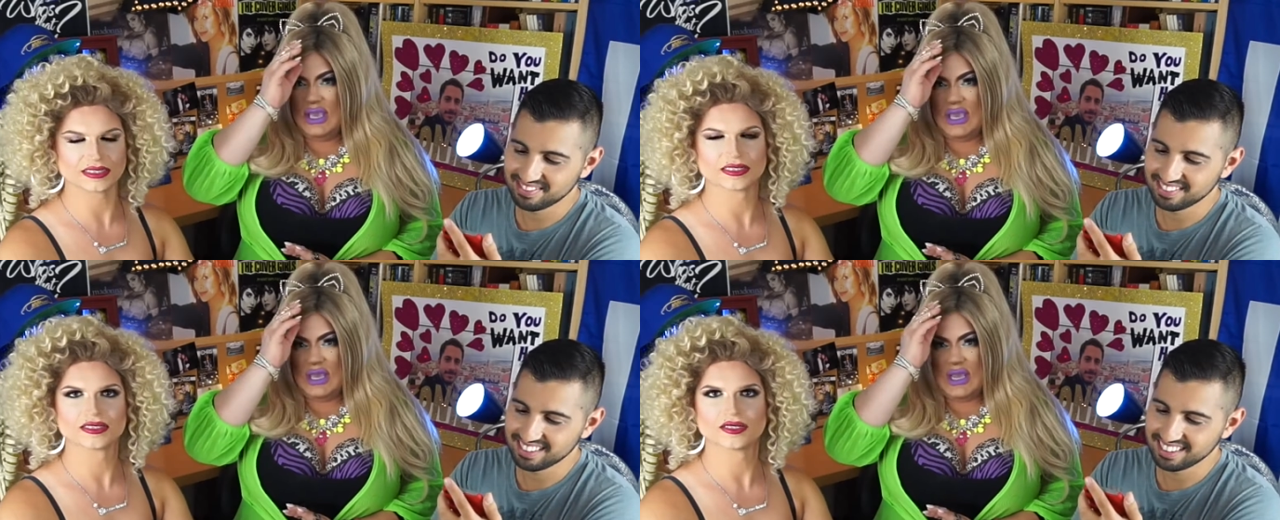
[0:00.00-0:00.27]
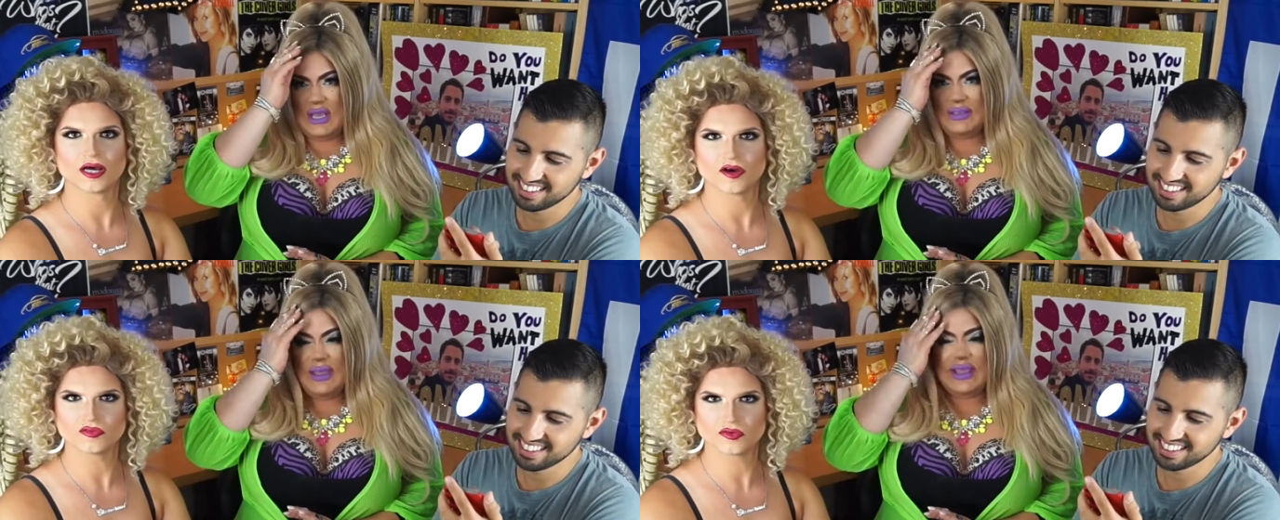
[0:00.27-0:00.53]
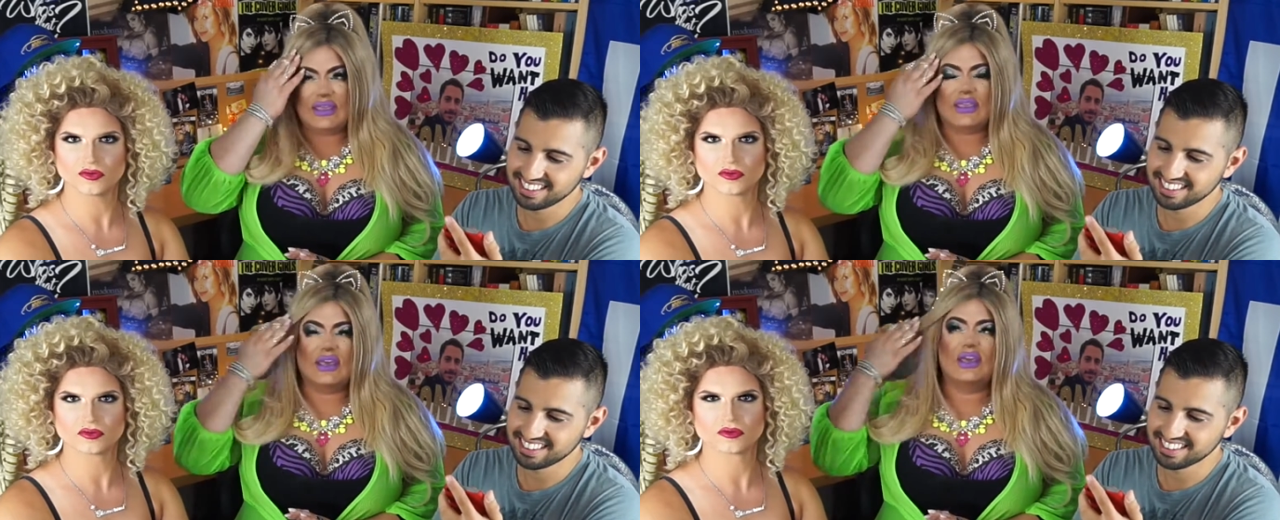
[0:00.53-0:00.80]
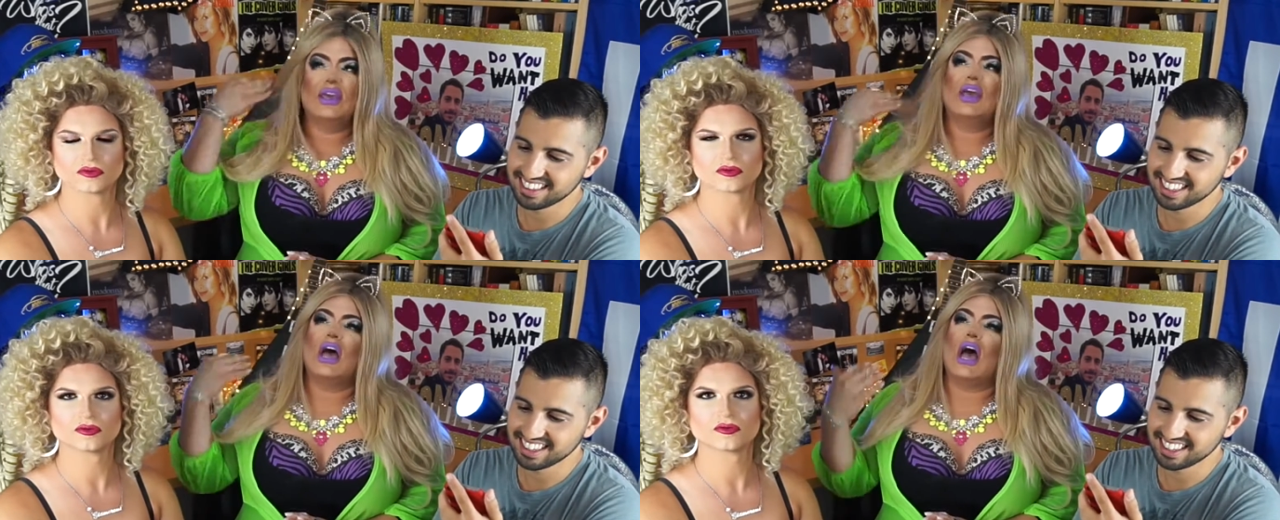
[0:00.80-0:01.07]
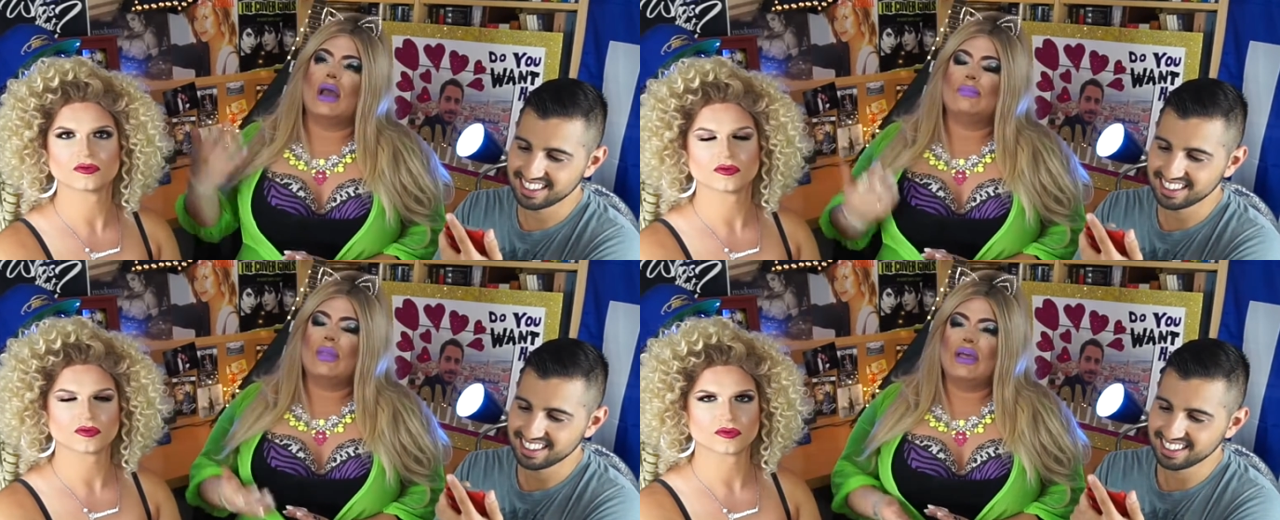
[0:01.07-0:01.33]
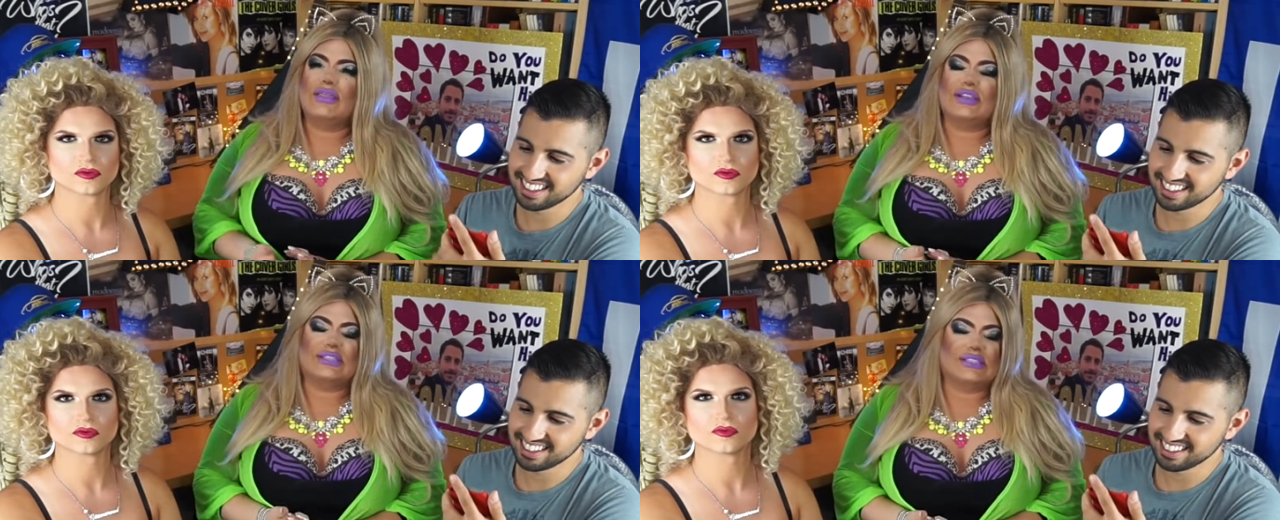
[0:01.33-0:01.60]
Speaker 1: Yeah, I'm like the, I'm
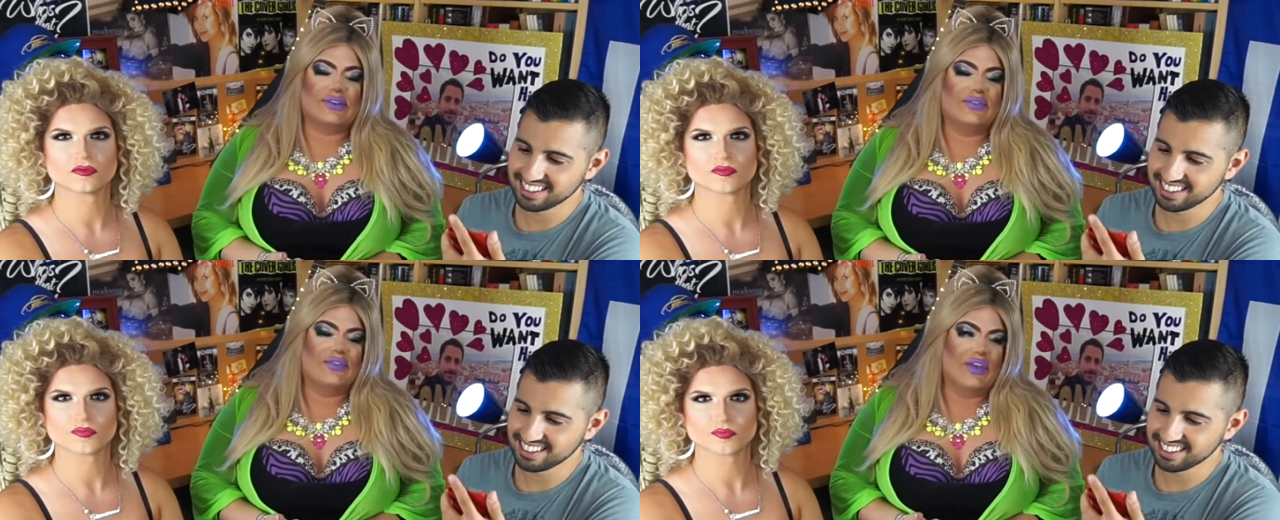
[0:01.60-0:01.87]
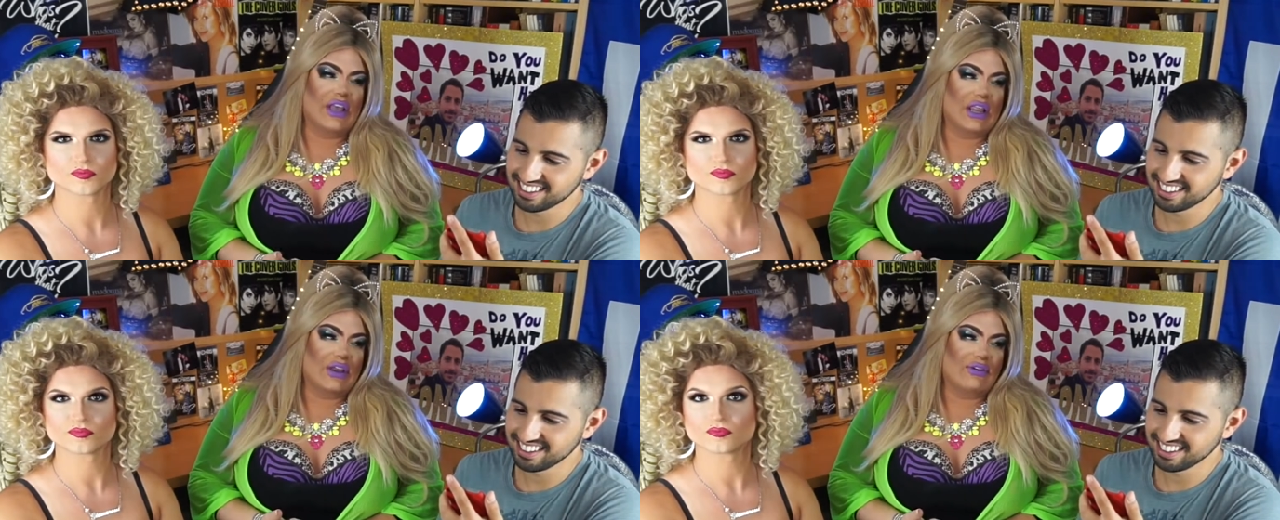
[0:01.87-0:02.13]
like the Sophia